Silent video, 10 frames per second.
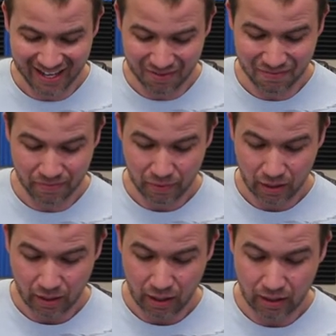yep.
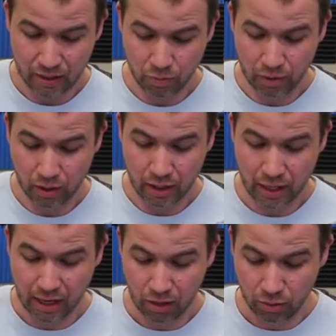And then we are
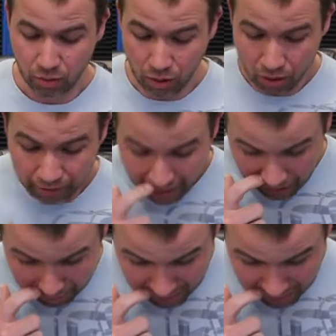gonna arrow all that. I